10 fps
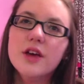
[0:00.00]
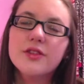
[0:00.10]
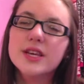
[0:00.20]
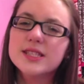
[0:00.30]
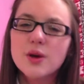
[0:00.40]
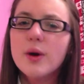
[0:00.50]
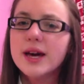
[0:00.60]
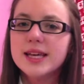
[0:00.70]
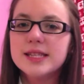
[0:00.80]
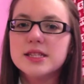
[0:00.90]
It's
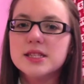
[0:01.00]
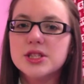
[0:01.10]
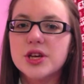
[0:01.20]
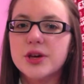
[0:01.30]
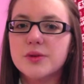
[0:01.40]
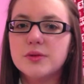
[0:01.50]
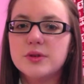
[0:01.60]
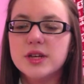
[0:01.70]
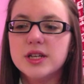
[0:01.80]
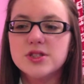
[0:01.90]
quite easy to do,
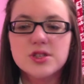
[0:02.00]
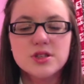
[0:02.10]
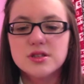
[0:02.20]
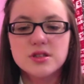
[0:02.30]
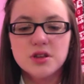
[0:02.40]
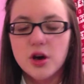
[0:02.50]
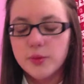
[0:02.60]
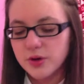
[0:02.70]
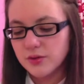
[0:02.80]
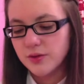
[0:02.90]
it's just a
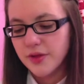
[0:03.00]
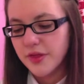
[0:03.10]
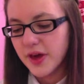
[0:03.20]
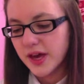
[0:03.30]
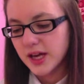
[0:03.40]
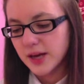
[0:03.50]
normal thing,